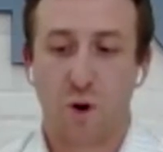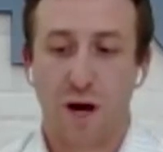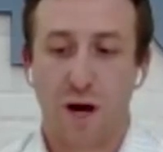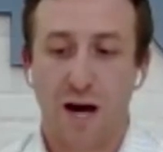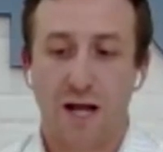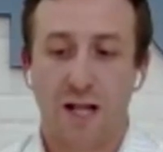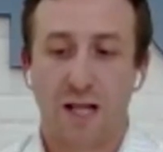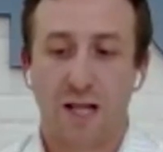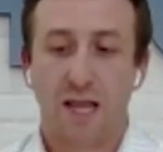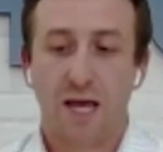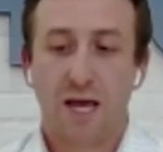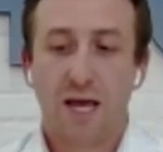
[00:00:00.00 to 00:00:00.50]

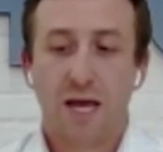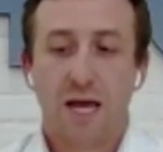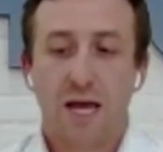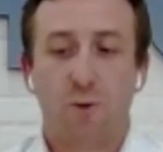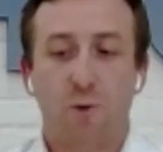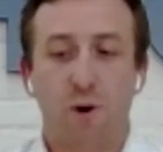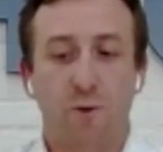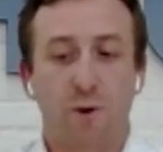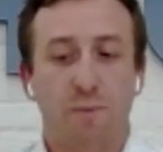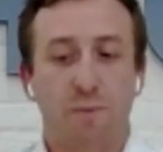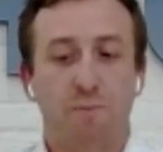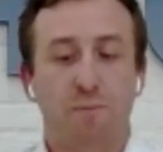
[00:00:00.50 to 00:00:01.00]
well,
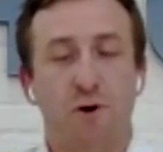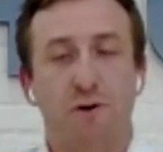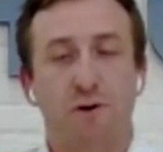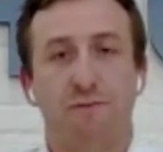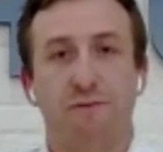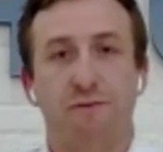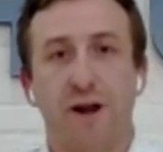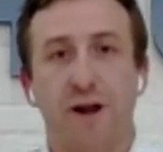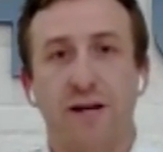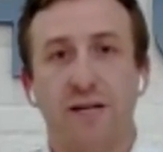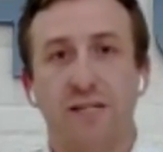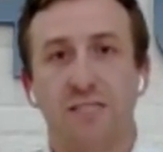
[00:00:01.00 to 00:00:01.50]
where we
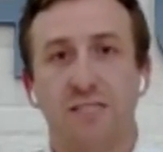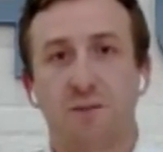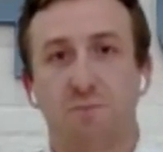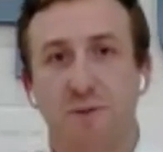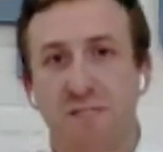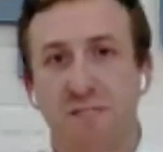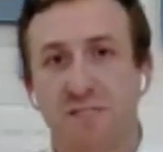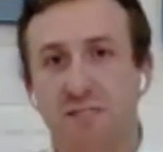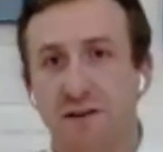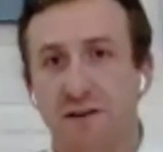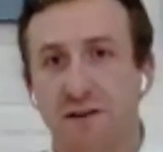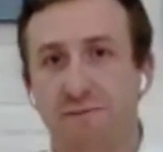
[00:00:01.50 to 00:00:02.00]
perforated
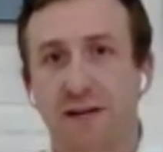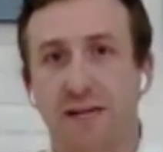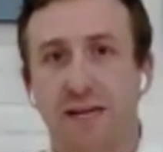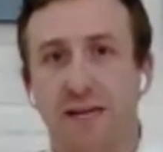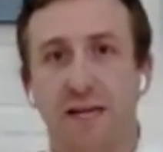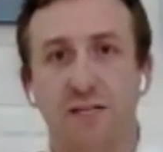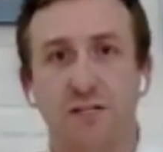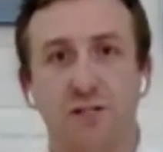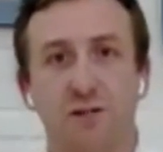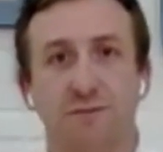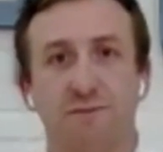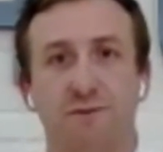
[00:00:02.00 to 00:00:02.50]
specific
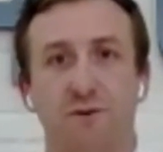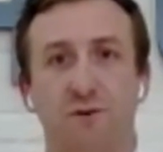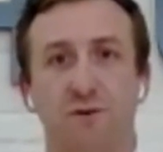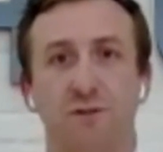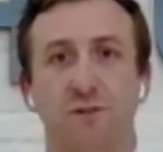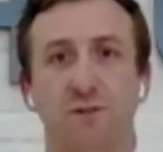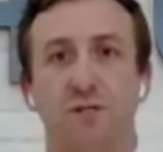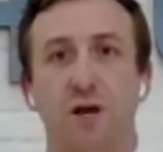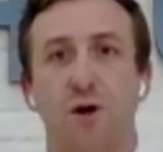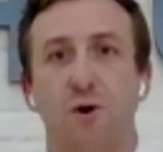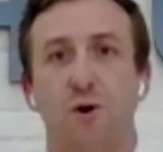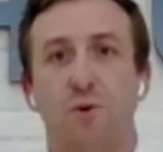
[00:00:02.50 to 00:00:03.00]

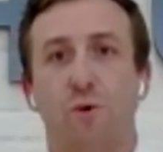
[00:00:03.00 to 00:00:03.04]
intervals